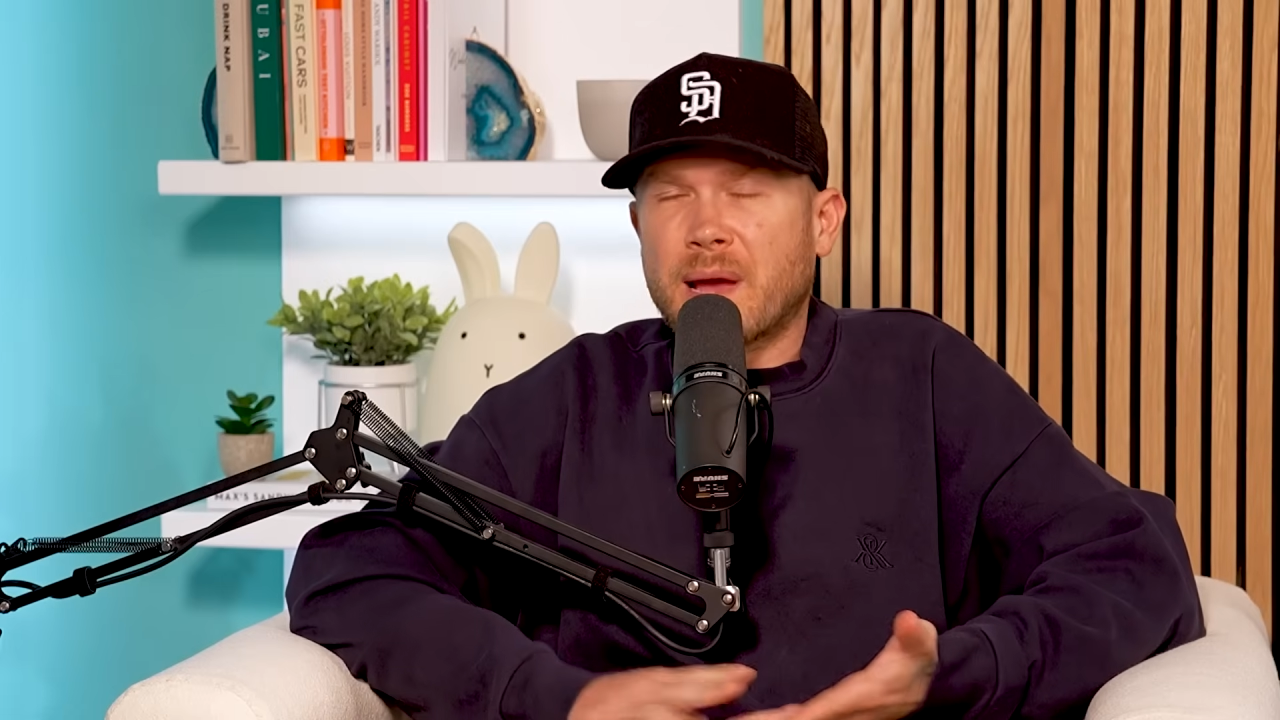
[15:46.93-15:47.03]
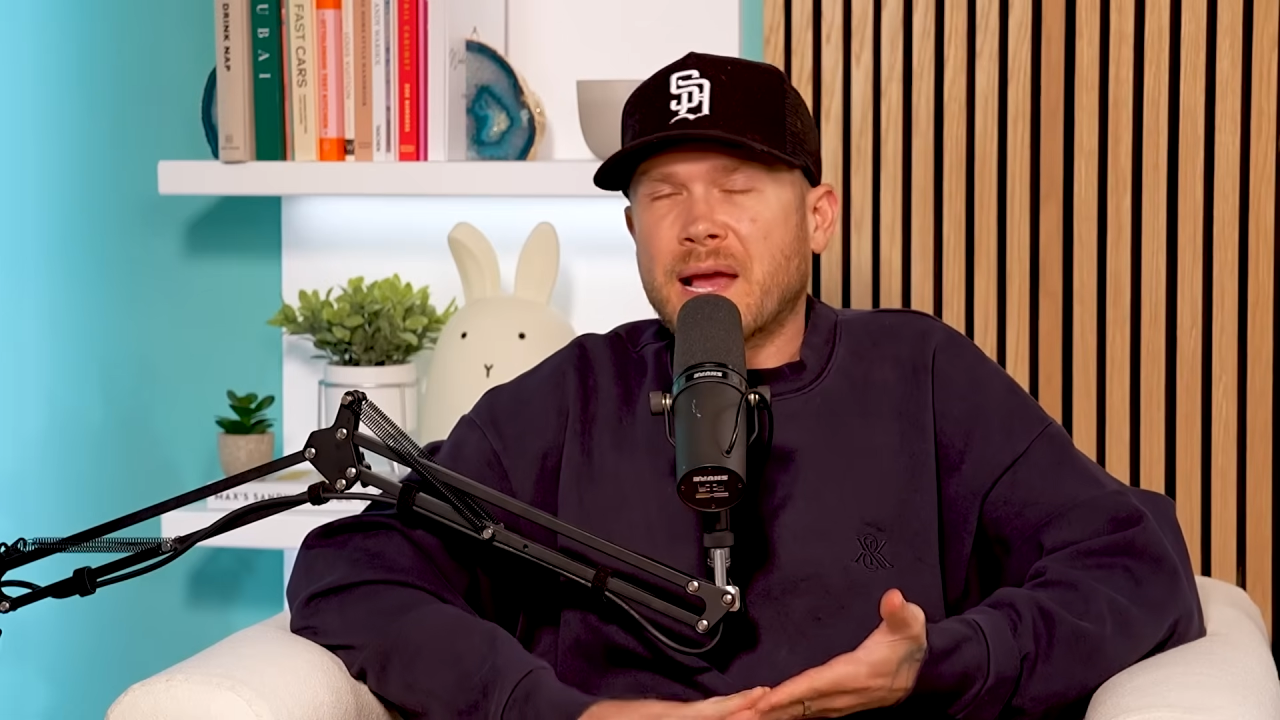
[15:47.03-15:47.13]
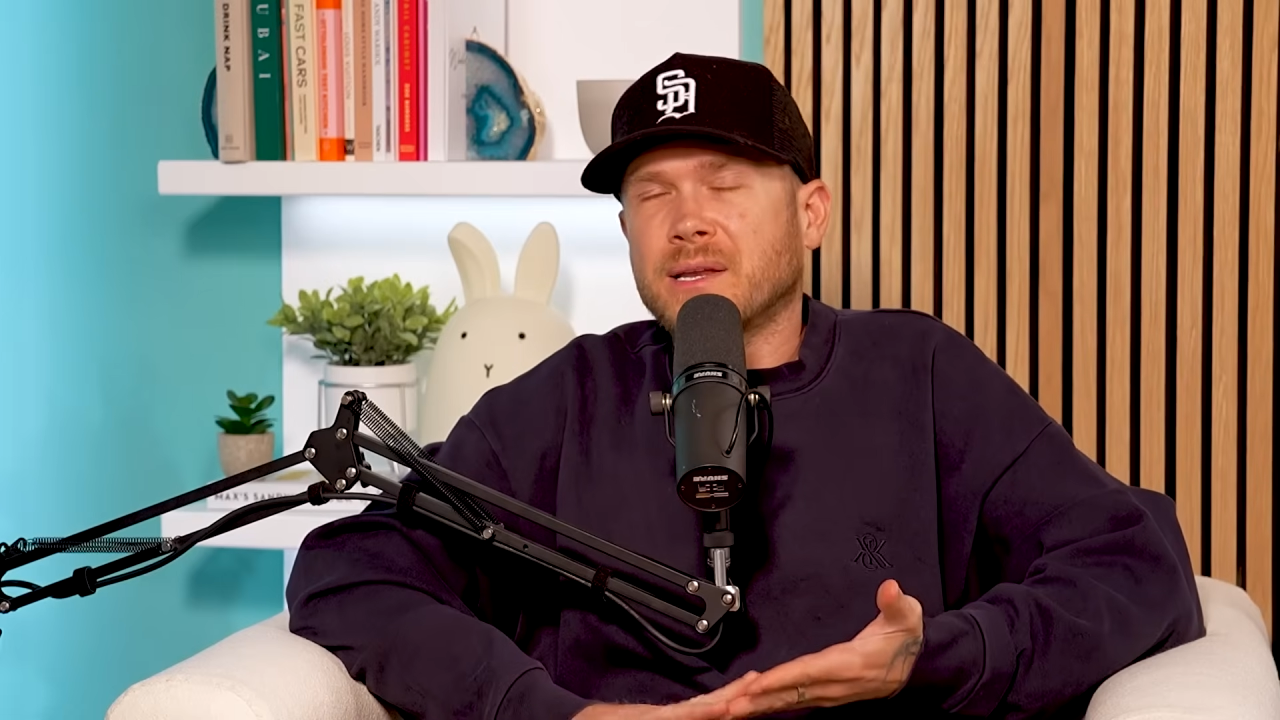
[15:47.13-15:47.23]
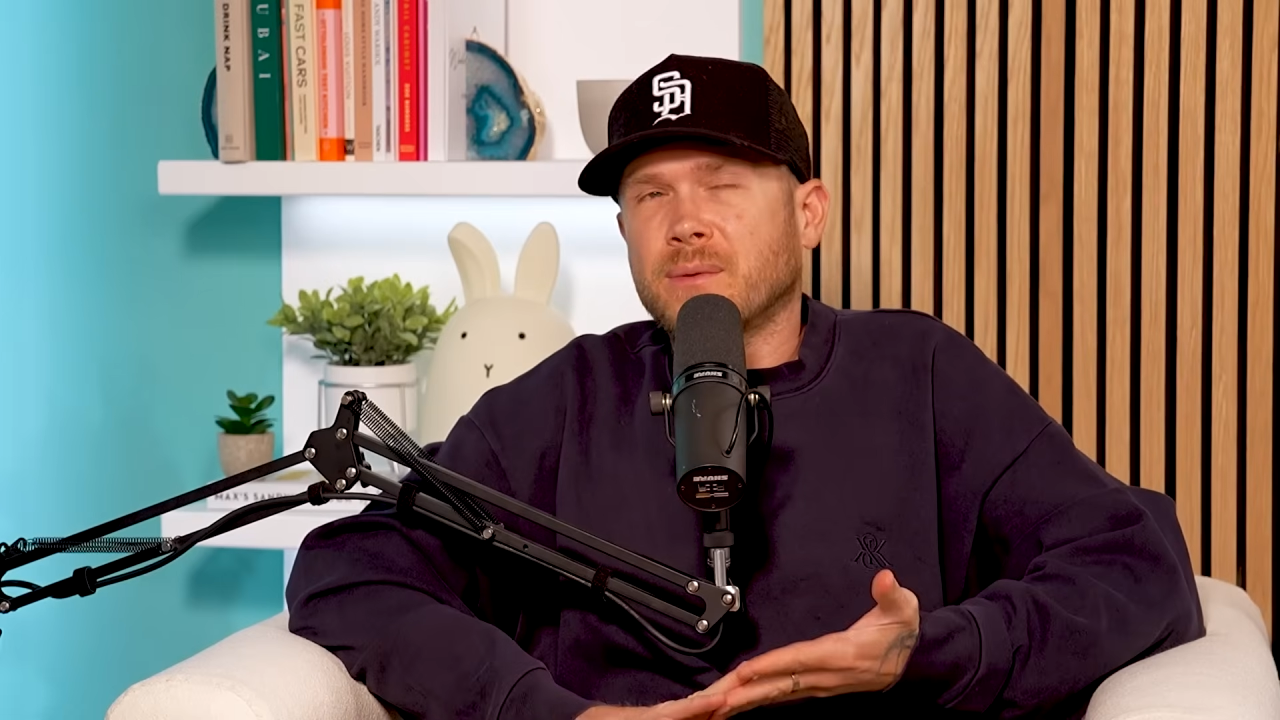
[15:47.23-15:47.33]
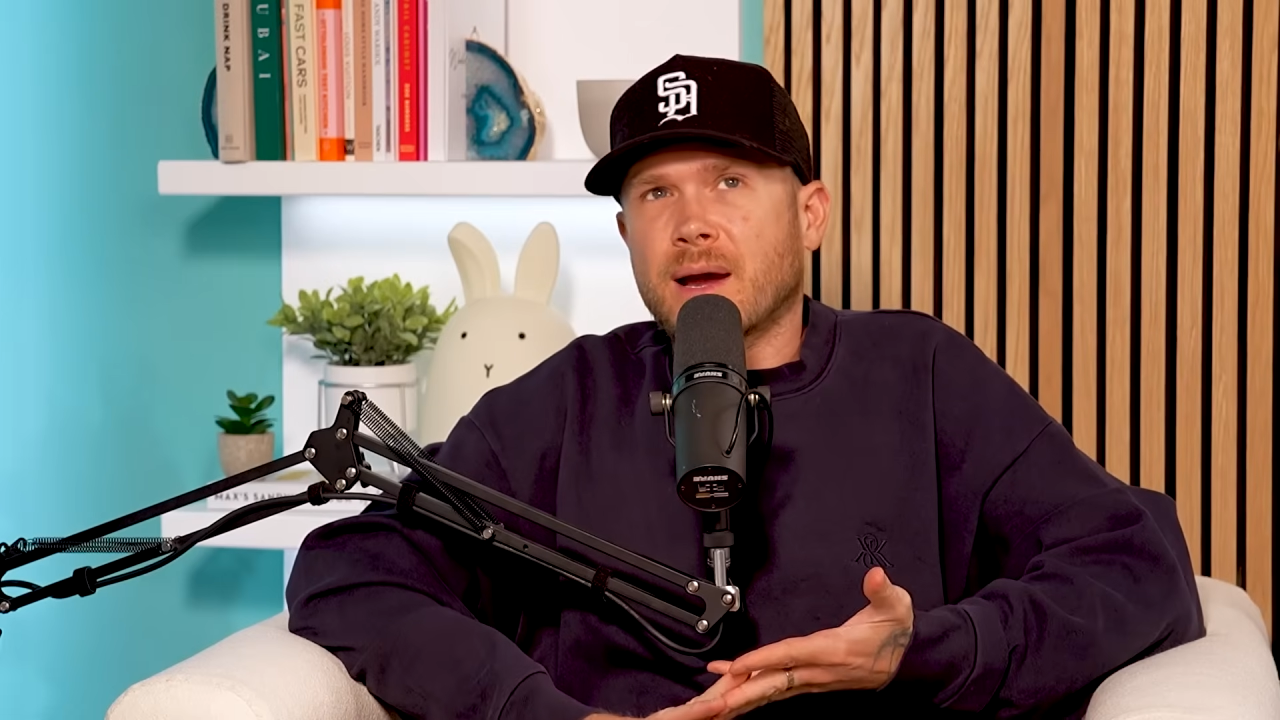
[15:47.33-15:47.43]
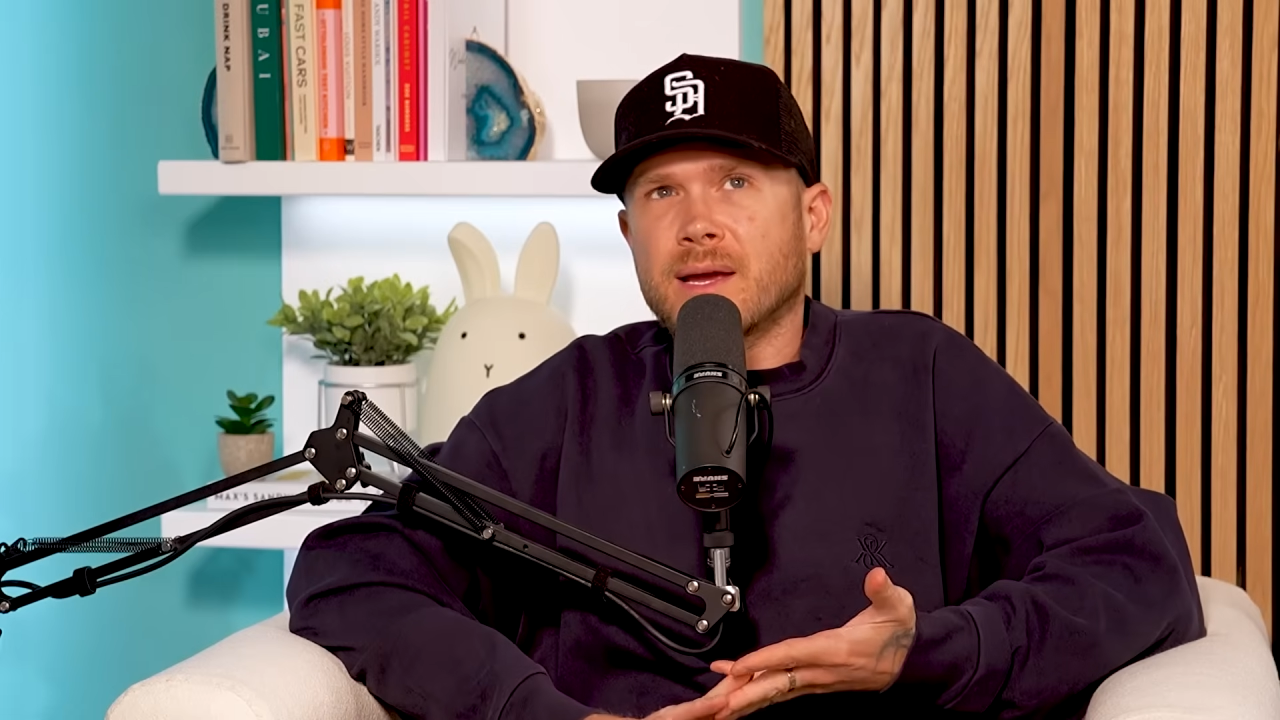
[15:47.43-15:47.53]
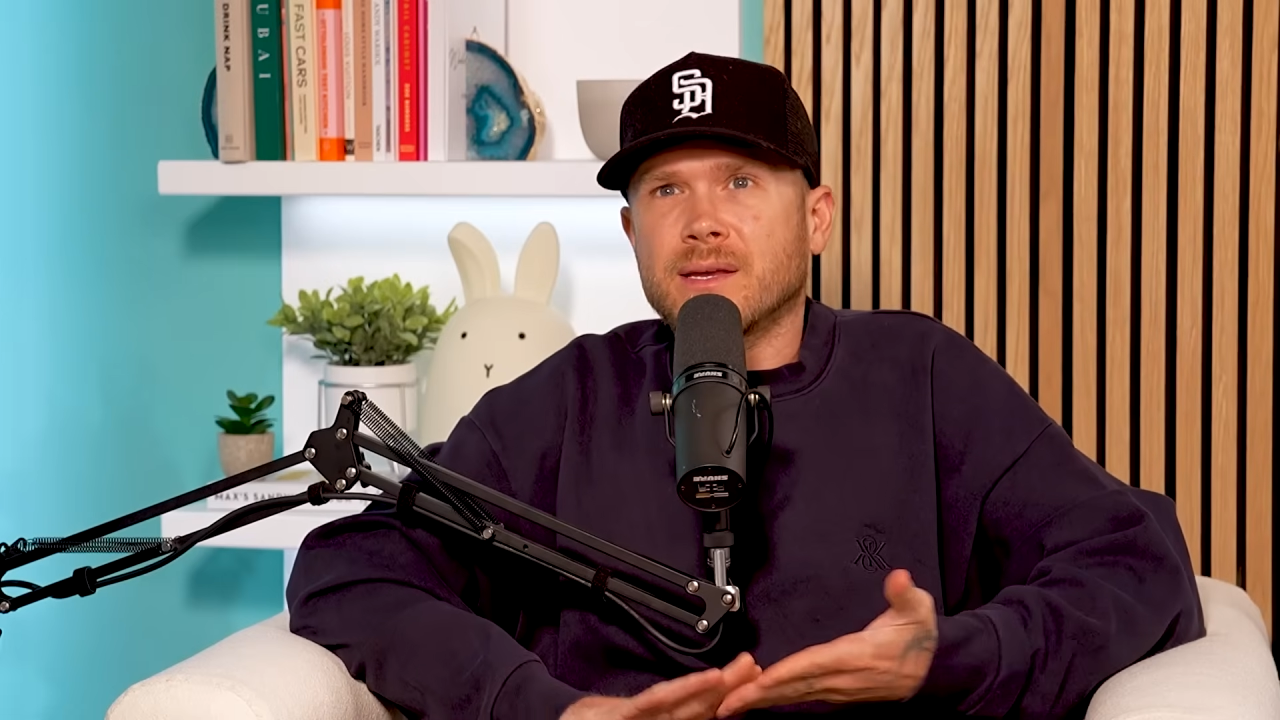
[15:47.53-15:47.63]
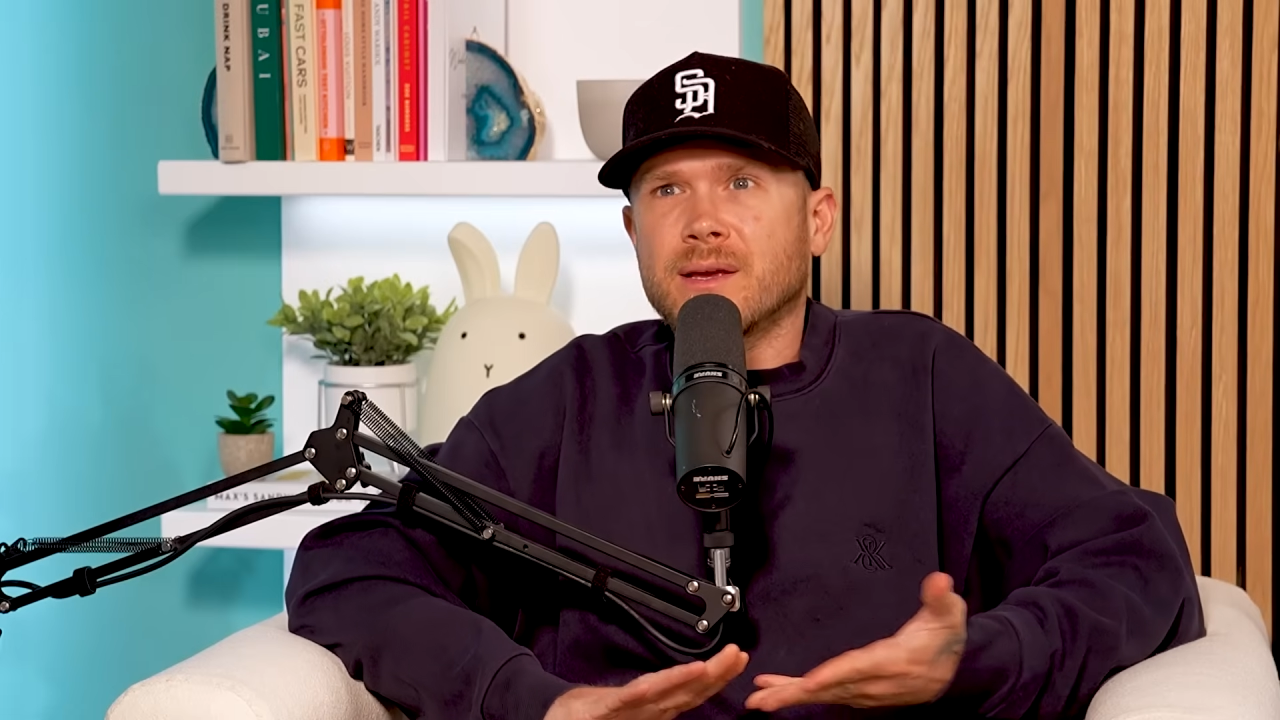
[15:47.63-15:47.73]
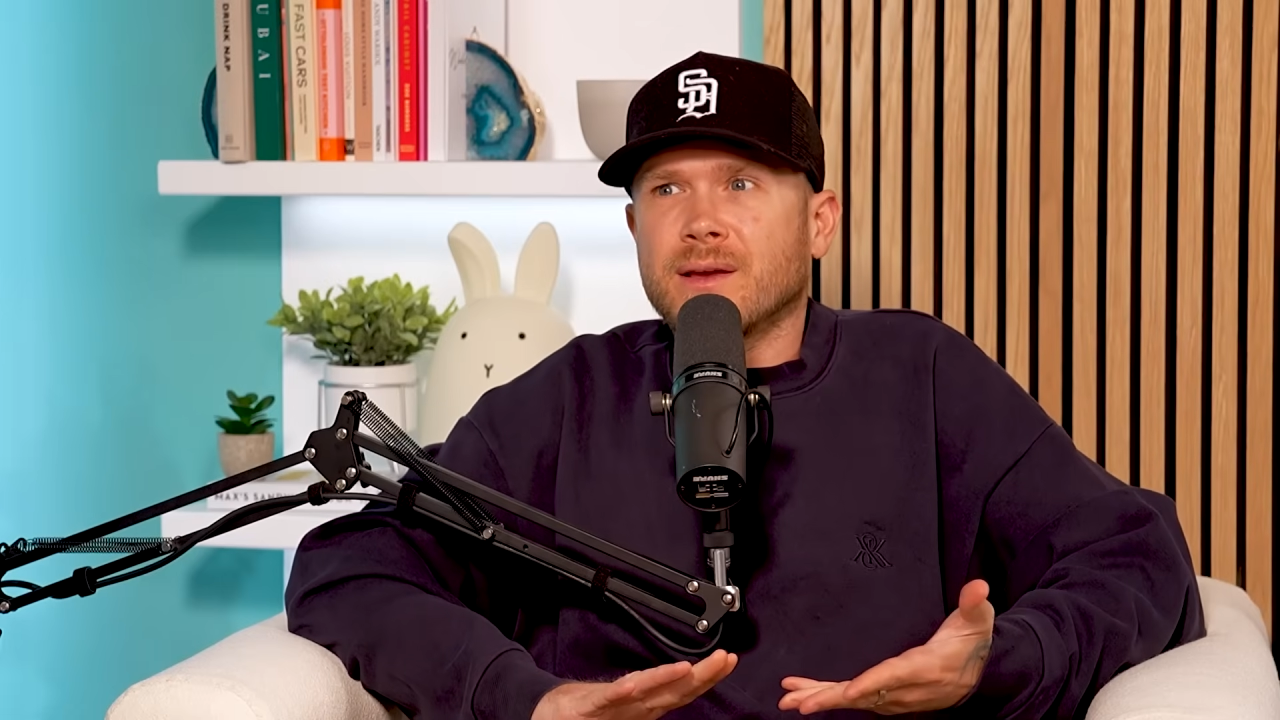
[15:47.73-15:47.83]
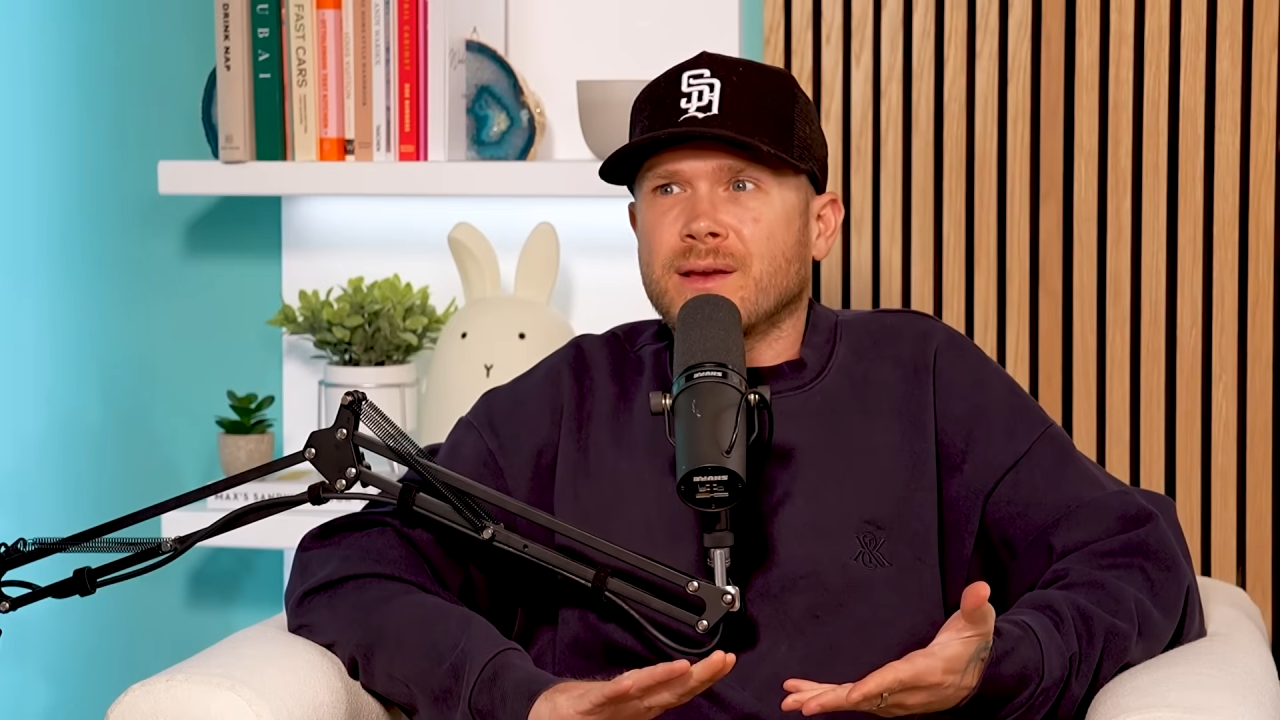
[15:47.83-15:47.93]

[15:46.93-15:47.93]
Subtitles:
But anyway,